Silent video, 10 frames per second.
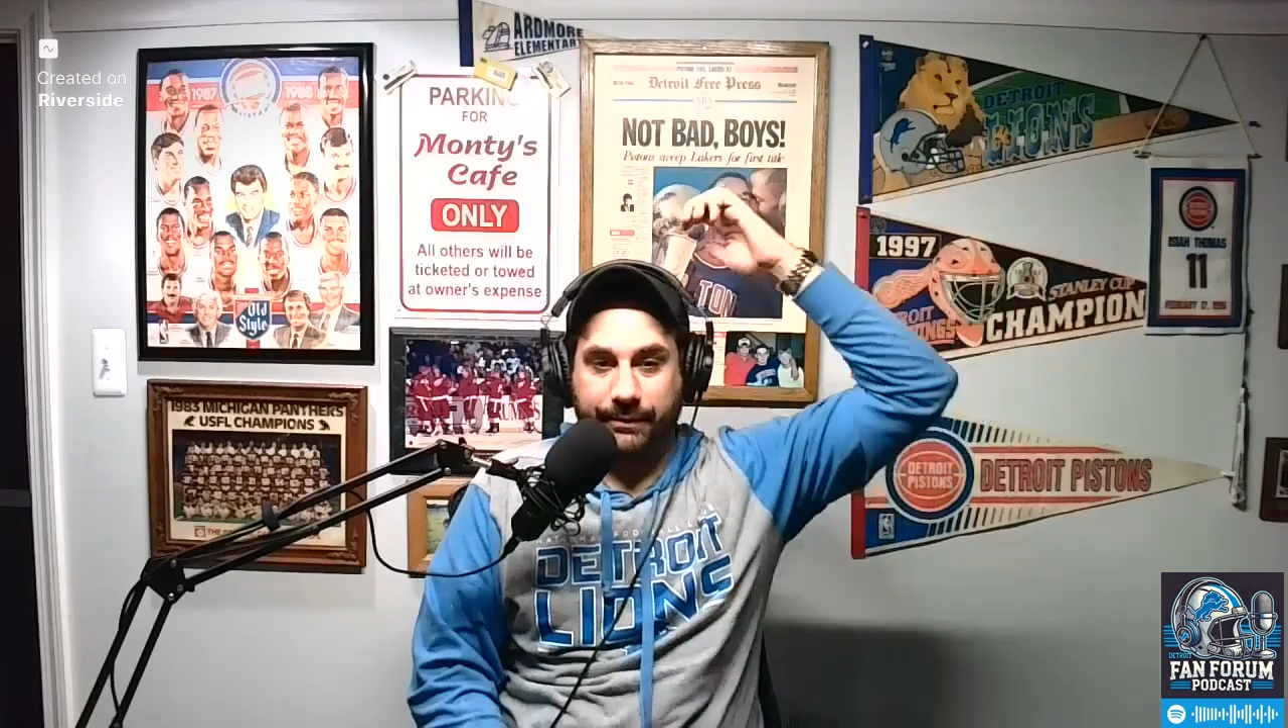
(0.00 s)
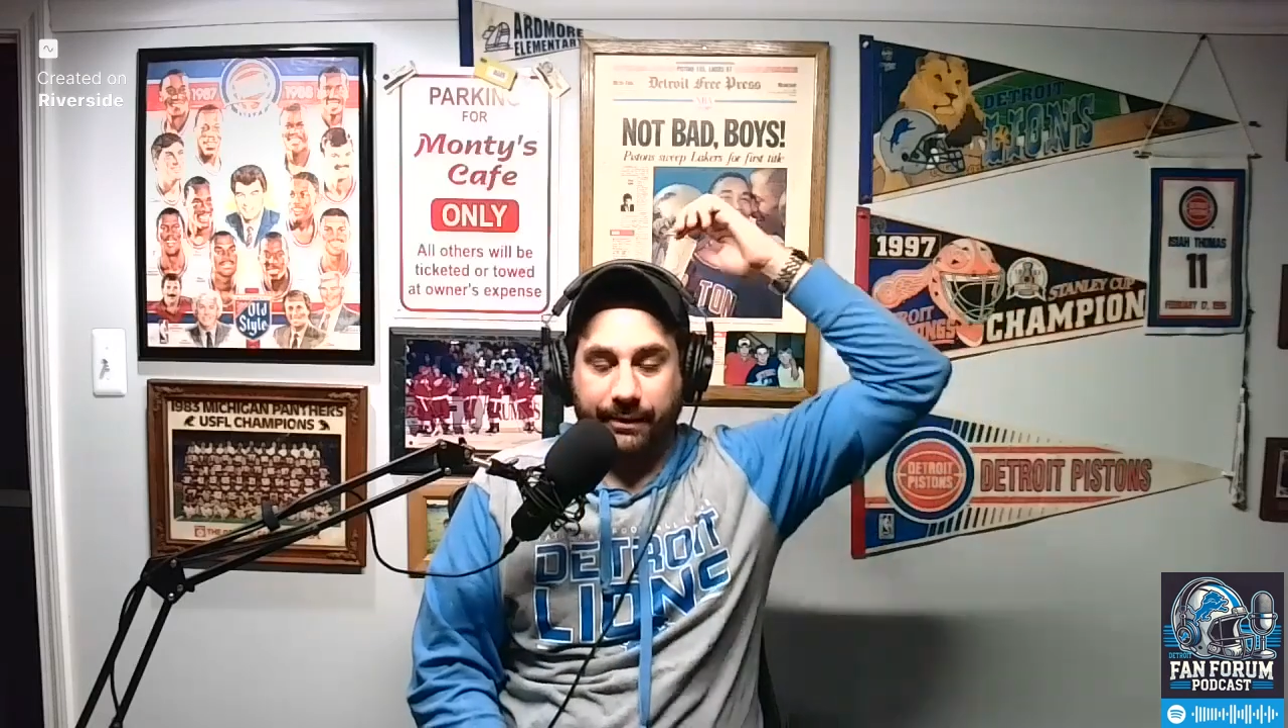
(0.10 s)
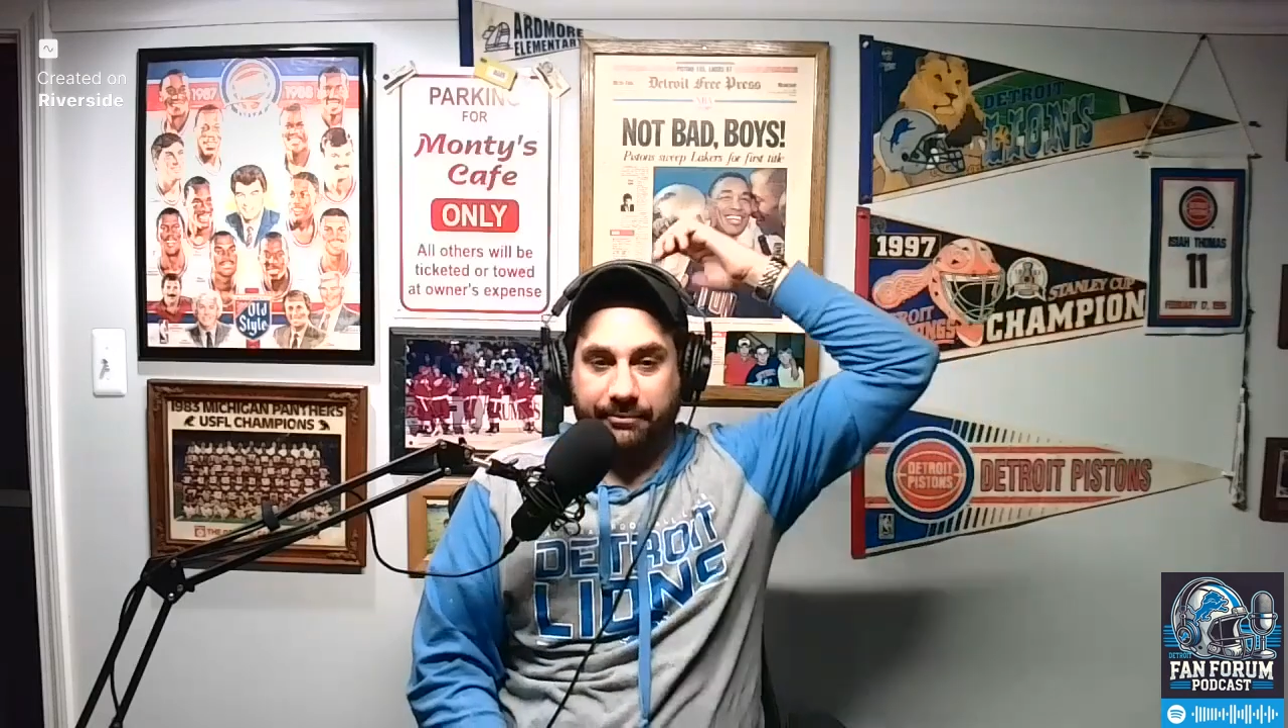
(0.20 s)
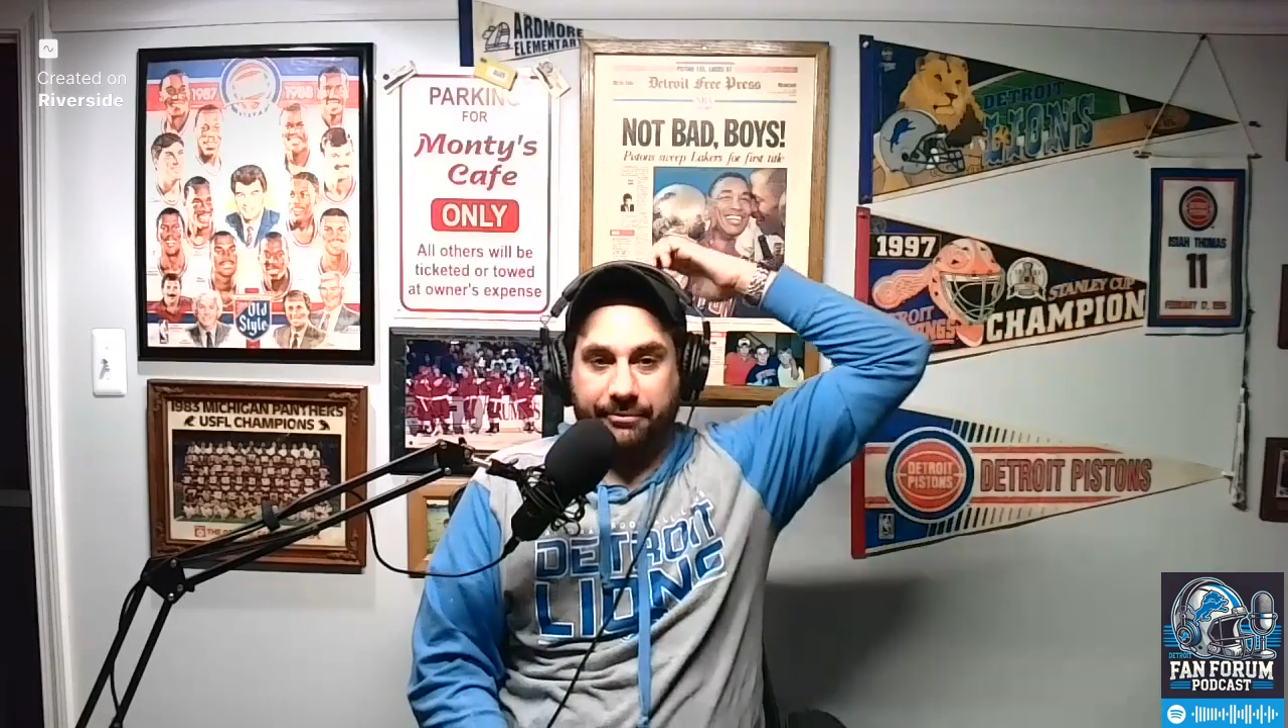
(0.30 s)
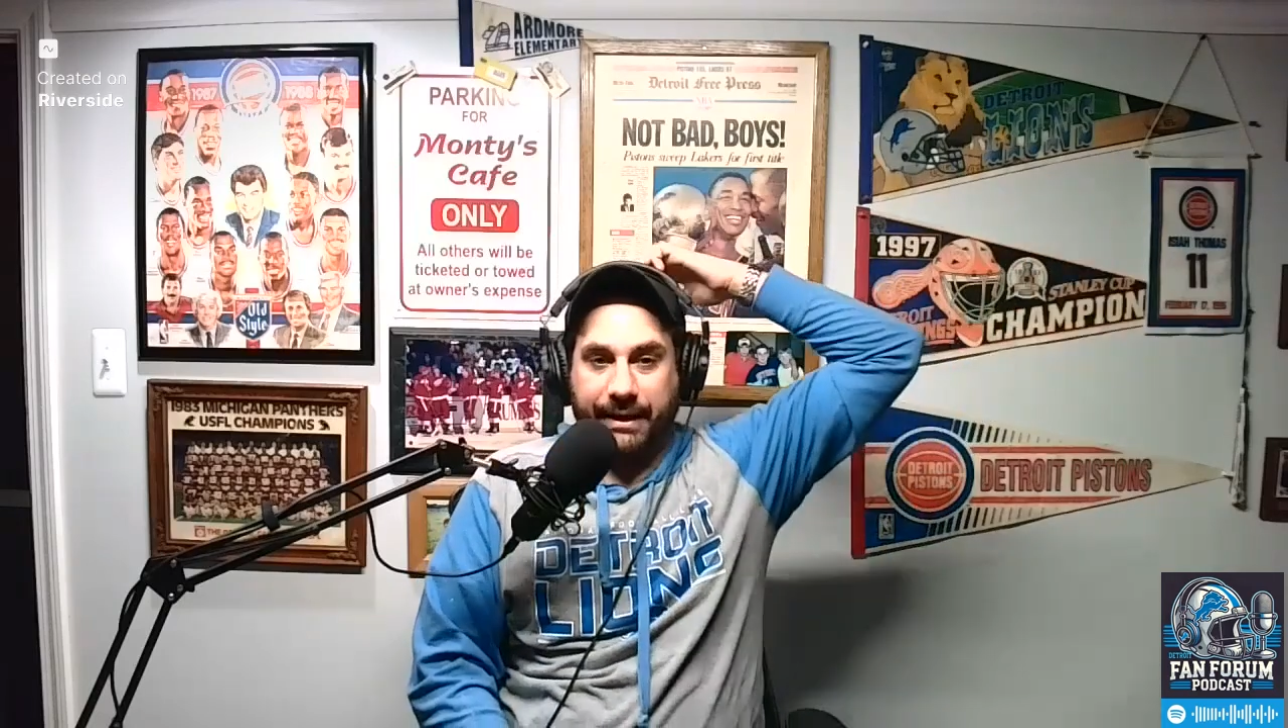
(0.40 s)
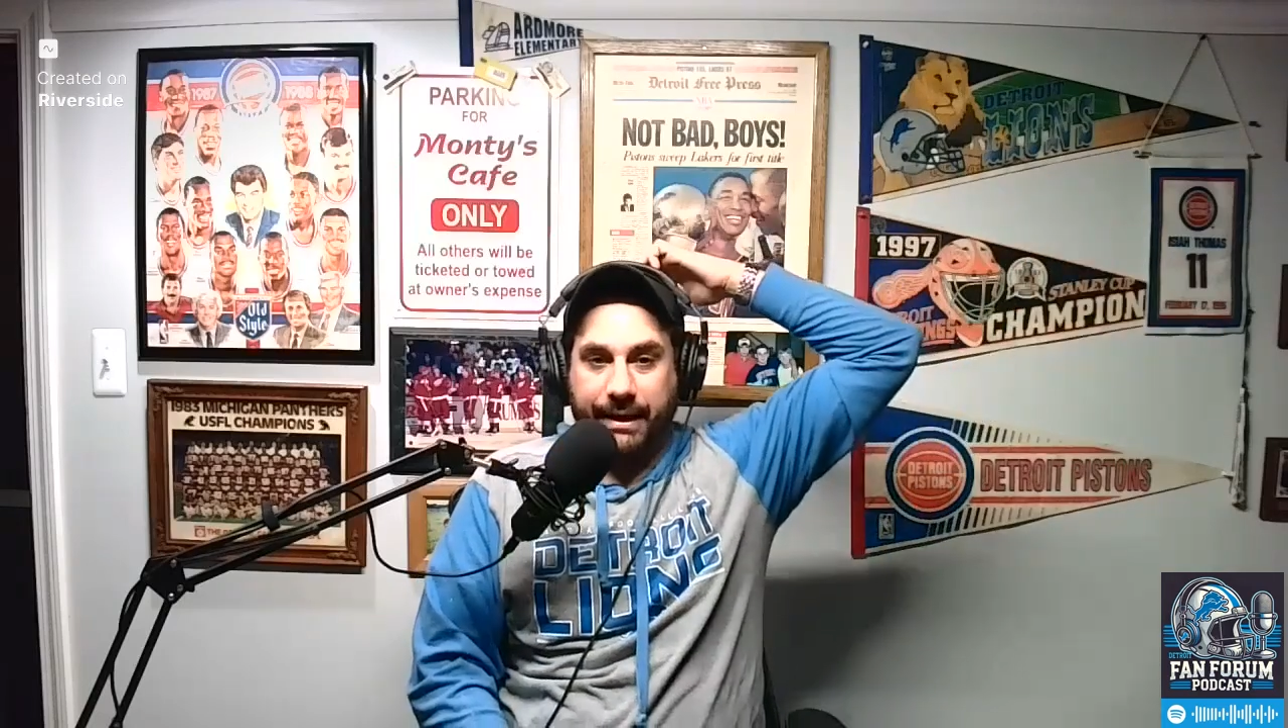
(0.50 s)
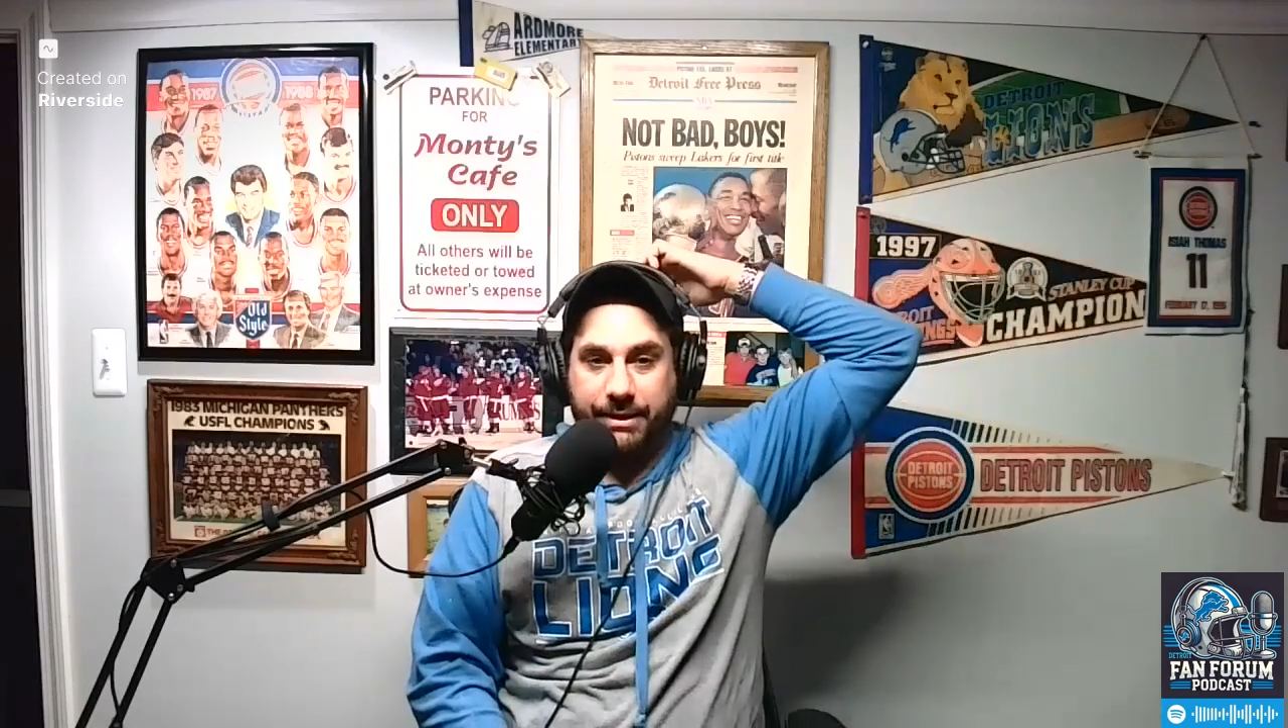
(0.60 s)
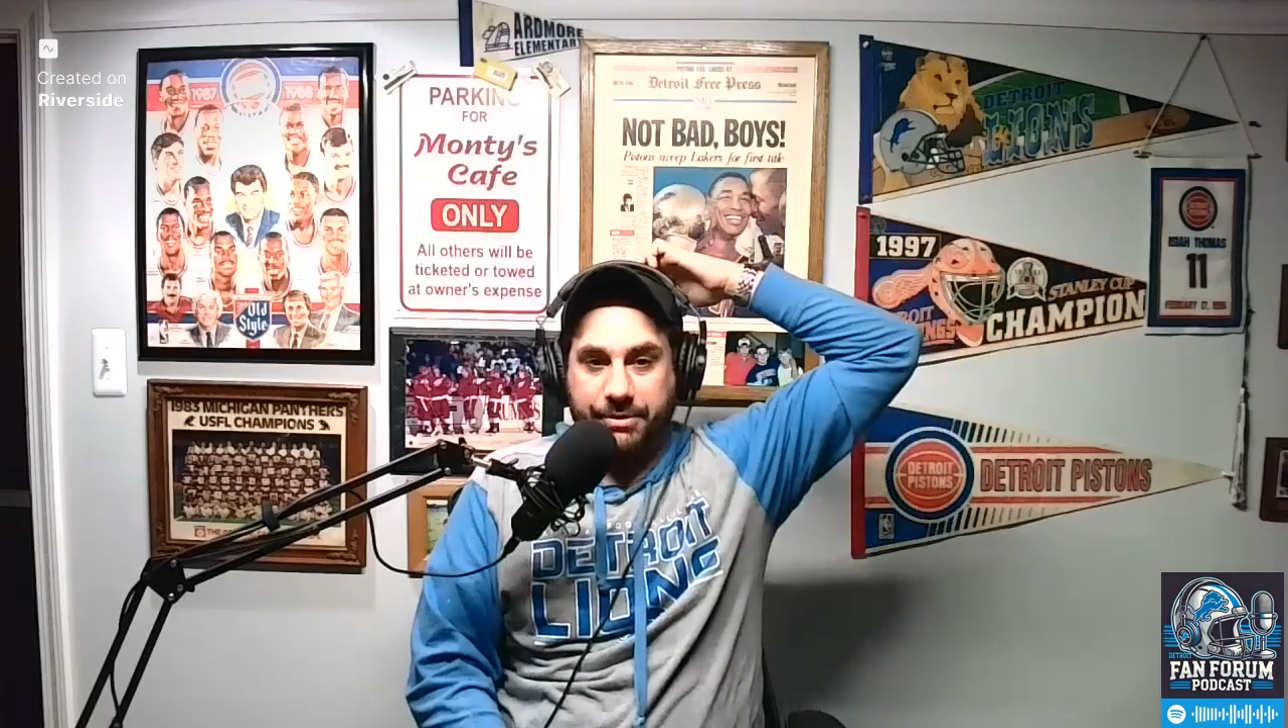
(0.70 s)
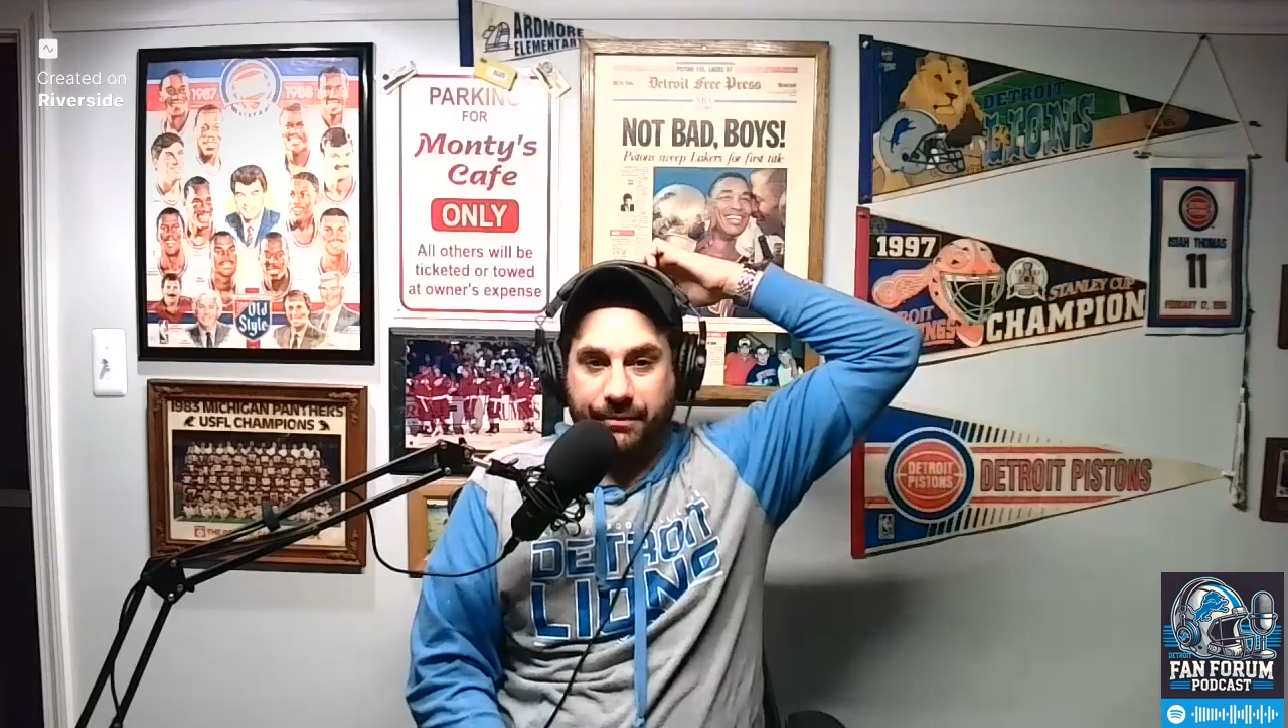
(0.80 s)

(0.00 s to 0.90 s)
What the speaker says: of aged